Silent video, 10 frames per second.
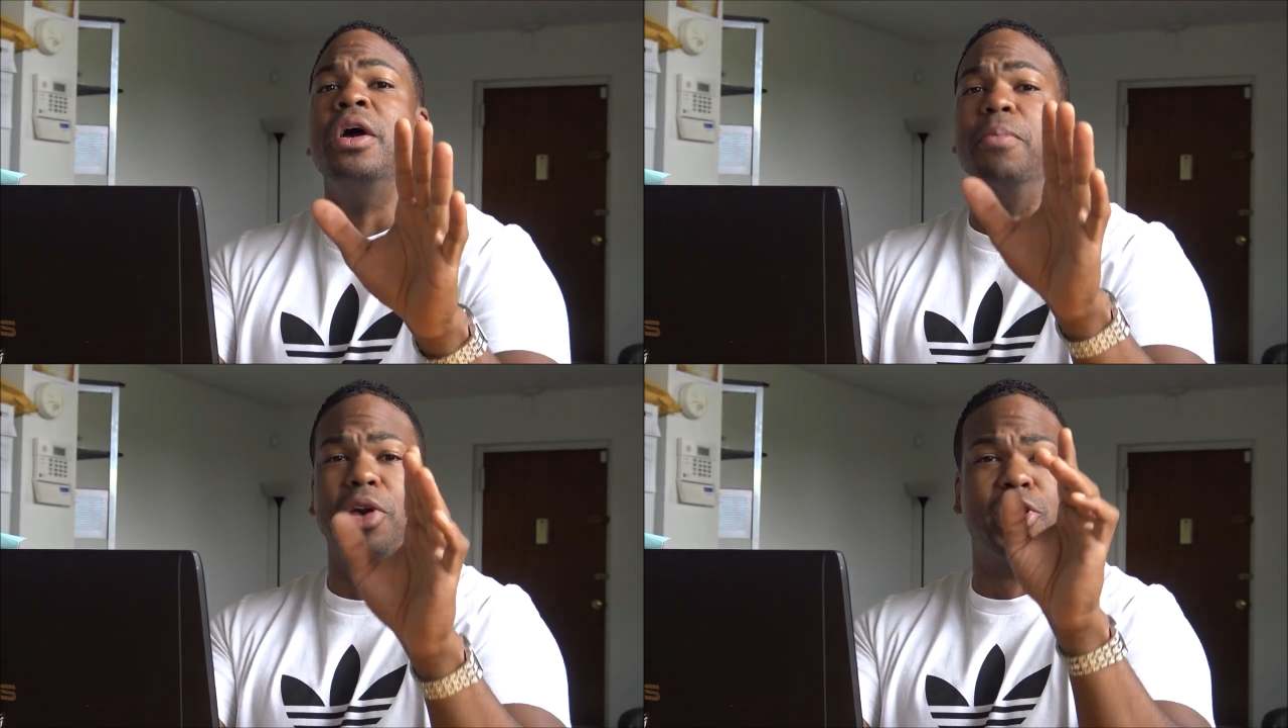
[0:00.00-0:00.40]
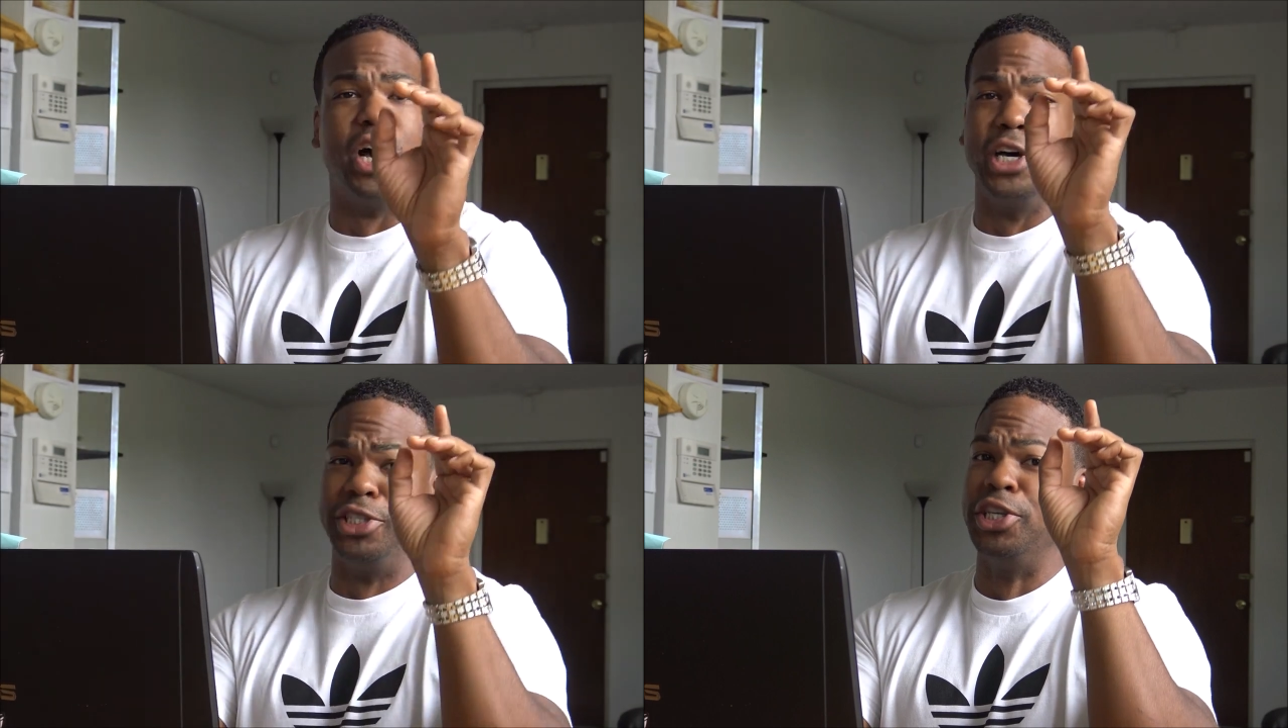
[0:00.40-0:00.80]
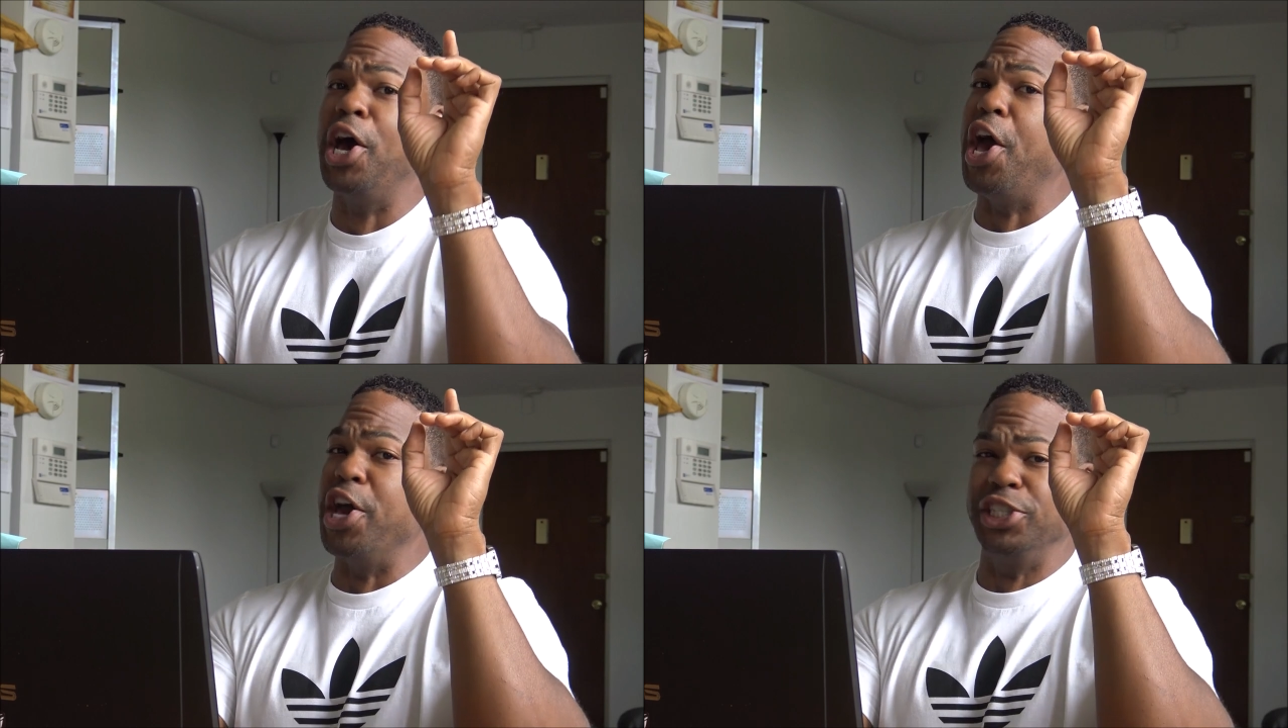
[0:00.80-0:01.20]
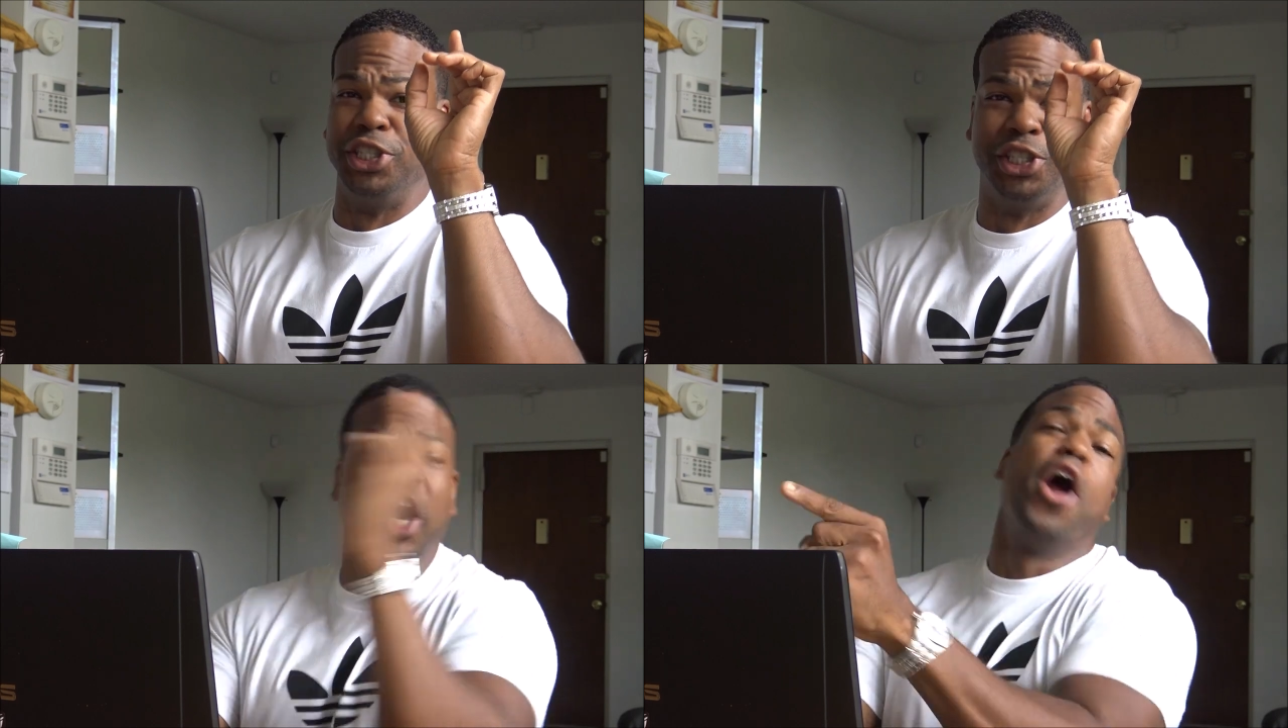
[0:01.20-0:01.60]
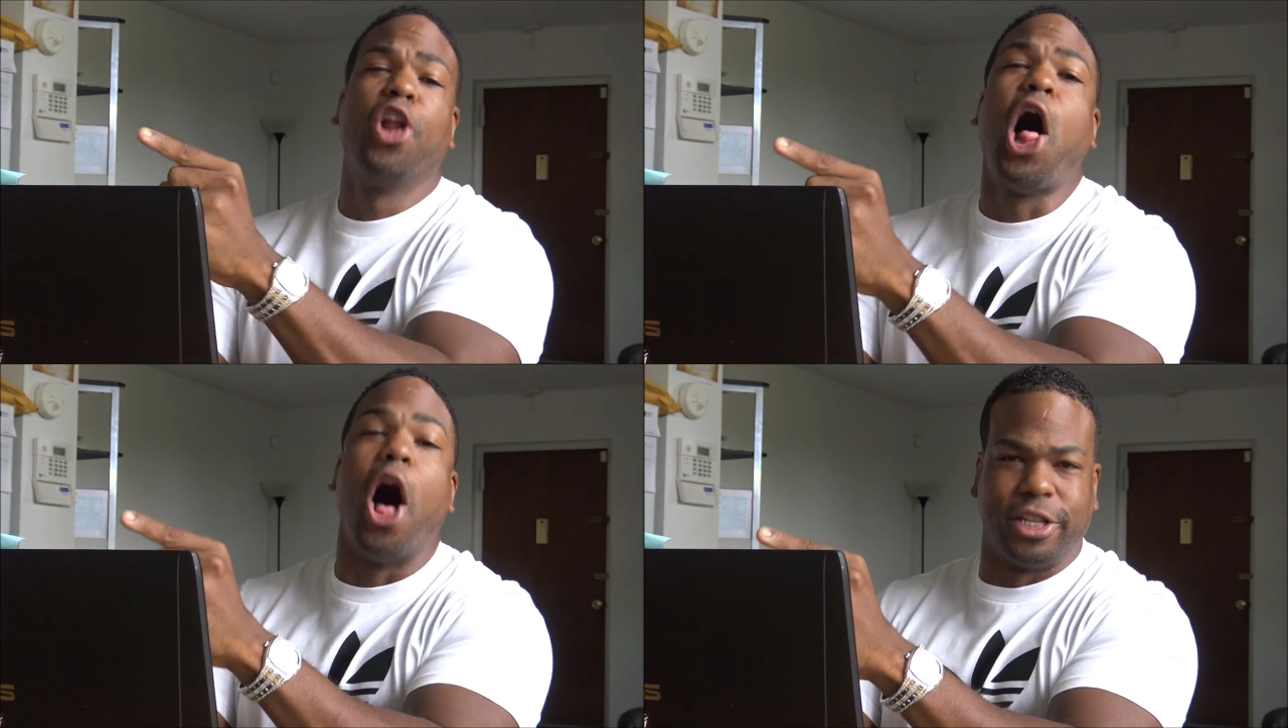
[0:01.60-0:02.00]
because it's their
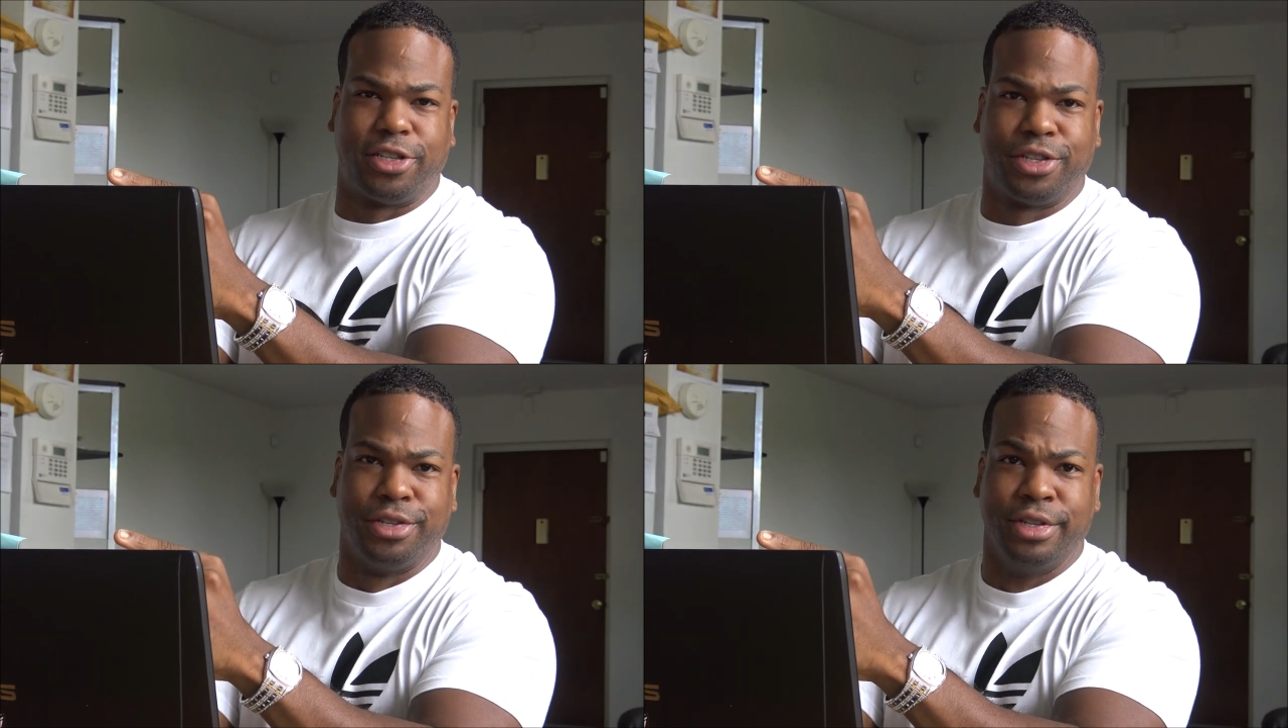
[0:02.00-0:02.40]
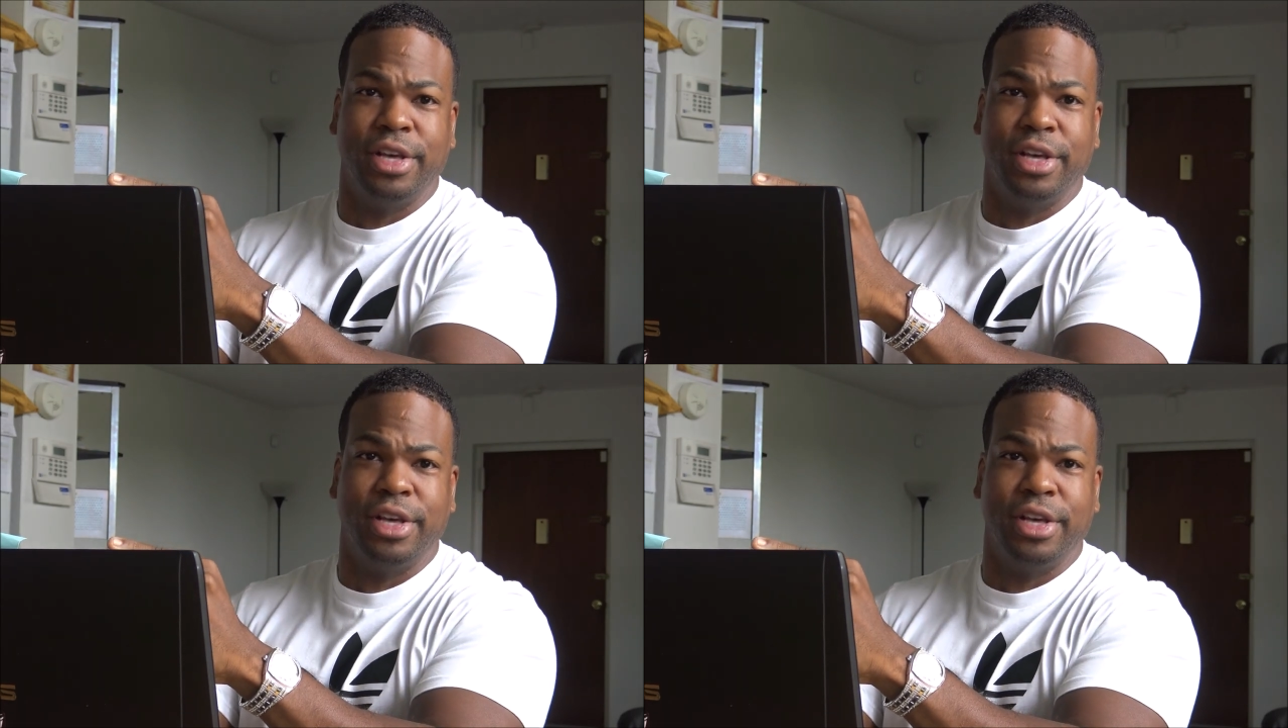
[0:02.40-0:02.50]
loss,